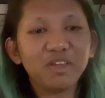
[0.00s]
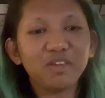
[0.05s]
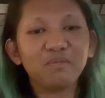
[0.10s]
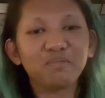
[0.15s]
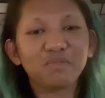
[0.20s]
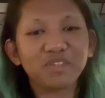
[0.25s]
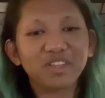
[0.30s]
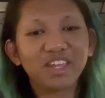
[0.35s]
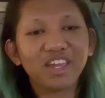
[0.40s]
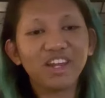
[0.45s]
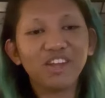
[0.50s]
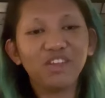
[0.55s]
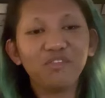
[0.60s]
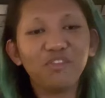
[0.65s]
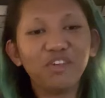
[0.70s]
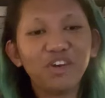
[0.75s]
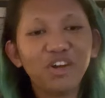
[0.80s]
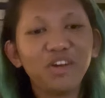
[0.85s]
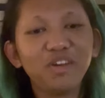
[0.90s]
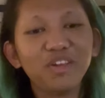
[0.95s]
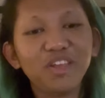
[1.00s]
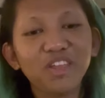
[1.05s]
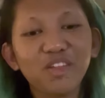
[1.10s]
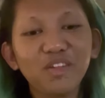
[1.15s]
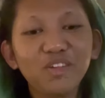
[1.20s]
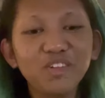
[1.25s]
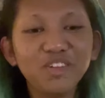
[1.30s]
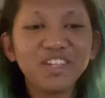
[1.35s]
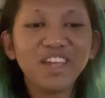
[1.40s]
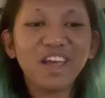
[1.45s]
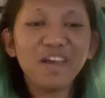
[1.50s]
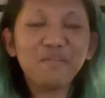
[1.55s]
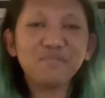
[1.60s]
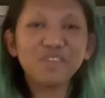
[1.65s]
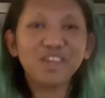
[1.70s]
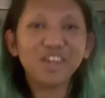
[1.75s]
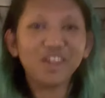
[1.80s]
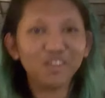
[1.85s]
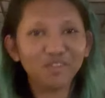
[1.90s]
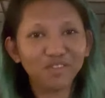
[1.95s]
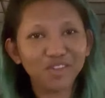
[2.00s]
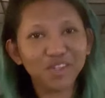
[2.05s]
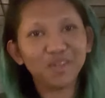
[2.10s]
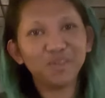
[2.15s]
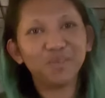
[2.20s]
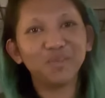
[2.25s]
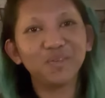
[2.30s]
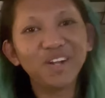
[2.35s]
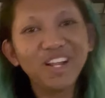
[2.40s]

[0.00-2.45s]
I'm scared of her. I told her that. I'm scared of you.